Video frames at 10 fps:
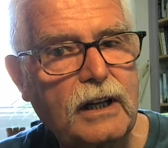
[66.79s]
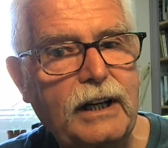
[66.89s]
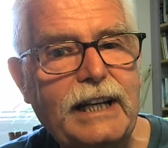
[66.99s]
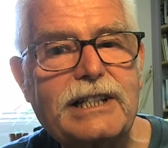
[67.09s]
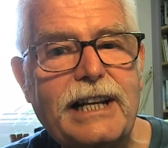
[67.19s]

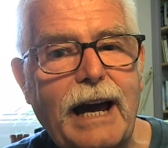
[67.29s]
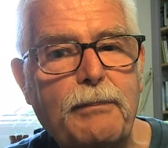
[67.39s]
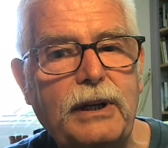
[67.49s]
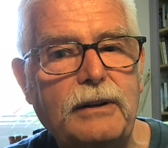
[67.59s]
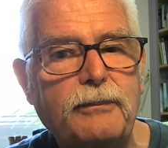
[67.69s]
can easily
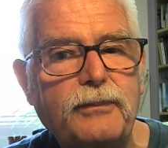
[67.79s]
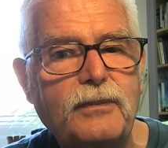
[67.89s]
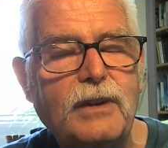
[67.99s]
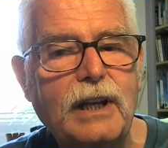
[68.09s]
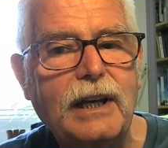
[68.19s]
happen.
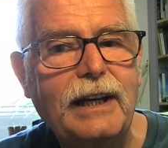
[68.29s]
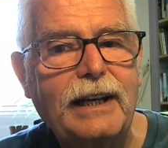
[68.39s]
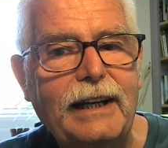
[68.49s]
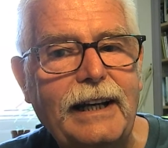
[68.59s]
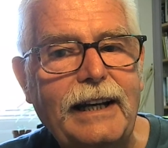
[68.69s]

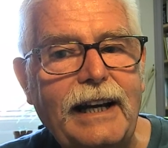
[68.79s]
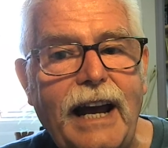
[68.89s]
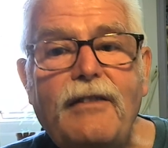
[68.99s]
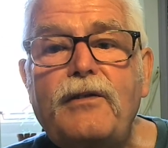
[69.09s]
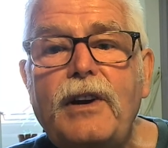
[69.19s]

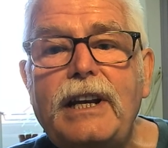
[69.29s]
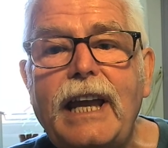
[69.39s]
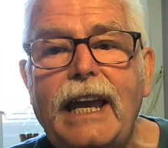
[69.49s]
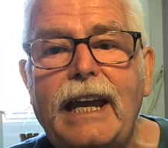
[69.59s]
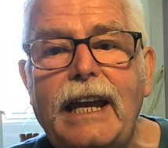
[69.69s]
Every
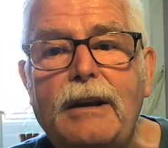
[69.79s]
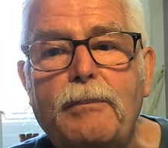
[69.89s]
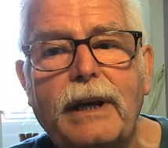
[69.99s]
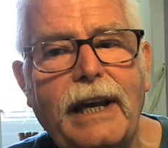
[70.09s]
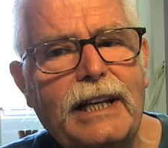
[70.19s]
day
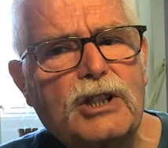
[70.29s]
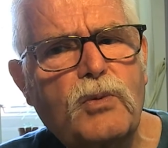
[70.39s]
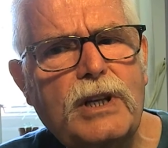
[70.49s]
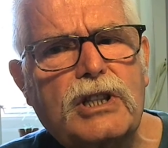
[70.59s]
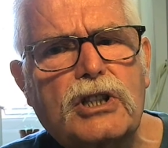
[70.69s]

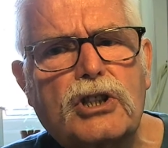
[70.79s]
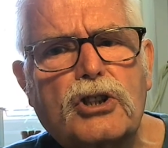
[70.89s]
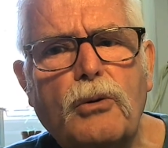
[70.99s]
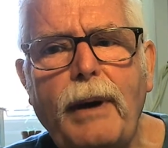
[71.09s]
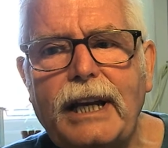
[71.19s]
begins with
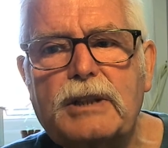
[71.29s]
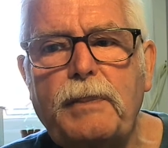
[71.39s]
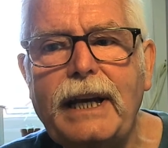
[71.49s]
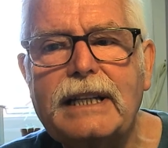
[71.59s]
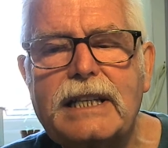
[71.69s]
some
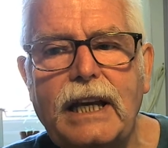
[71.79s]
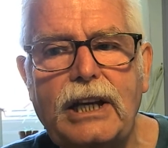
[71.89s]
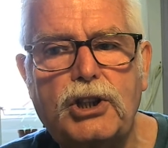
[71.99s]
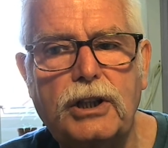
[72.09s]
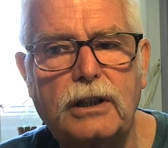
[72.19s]

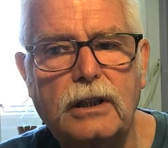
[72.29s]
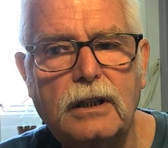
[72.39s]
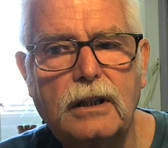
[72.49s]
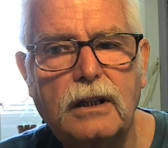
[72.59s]
expectation,